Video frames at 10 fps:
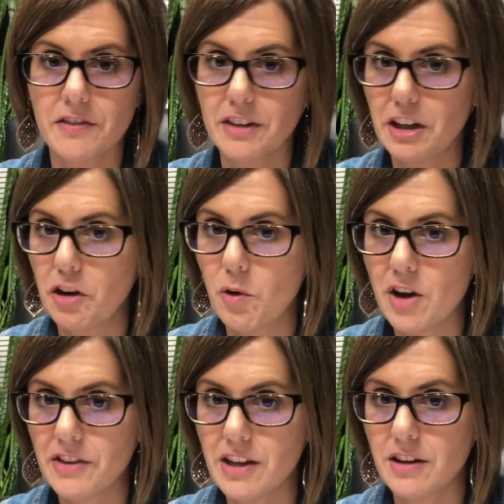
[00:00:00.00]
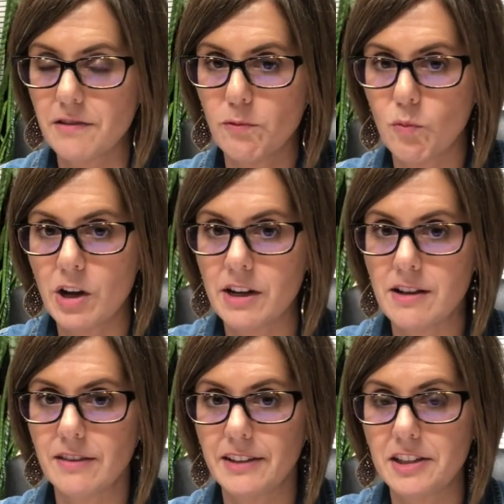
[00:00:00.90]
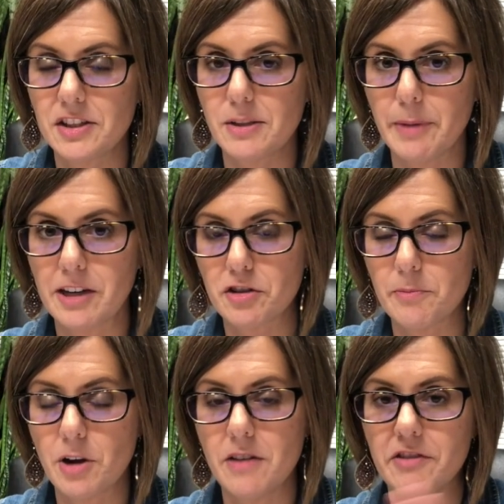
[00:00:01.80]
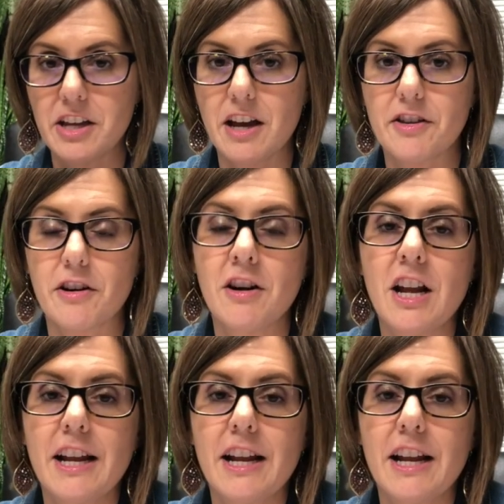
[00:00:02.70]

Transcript: you know, on the end of one lens spectrum of the other,